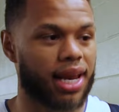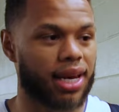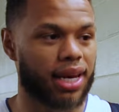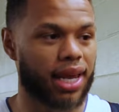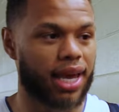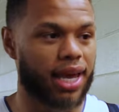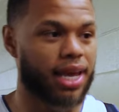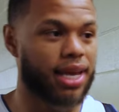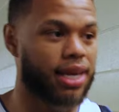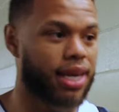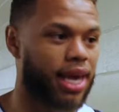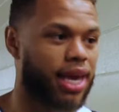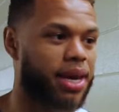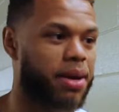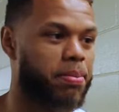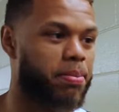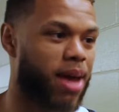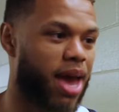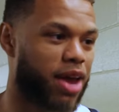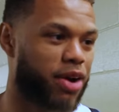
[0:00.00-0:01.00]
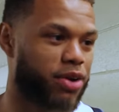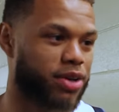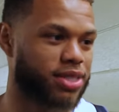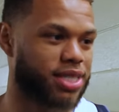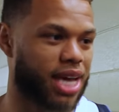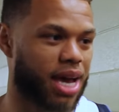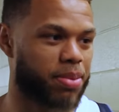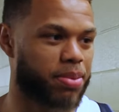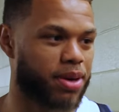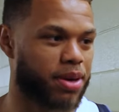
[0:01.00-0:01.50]
they lay, he laid a mat on
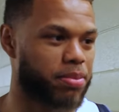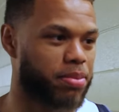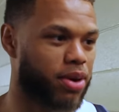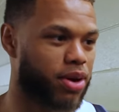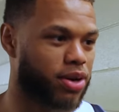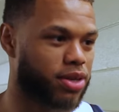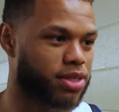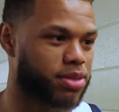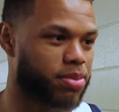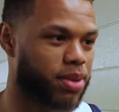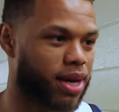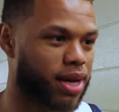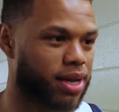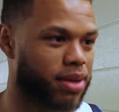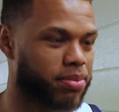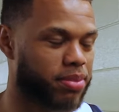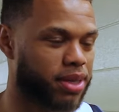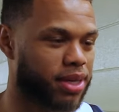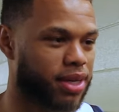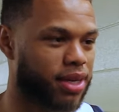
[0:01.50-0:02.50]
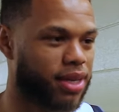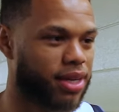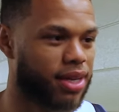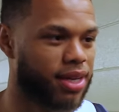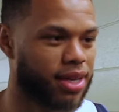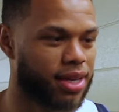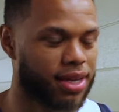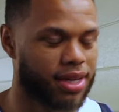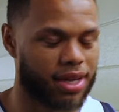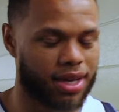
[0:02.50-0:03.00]
top of the ball spot, but.
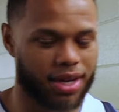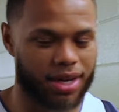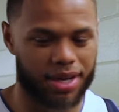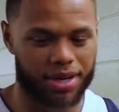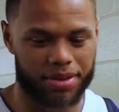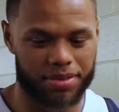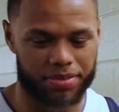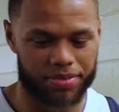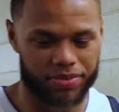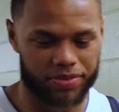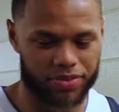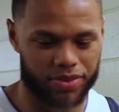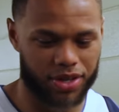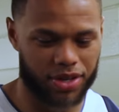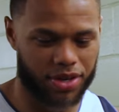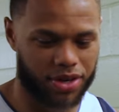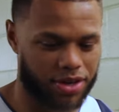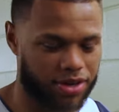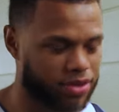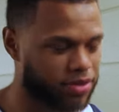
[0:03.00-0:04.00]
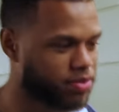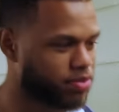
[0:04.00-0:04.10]
Um, JJ's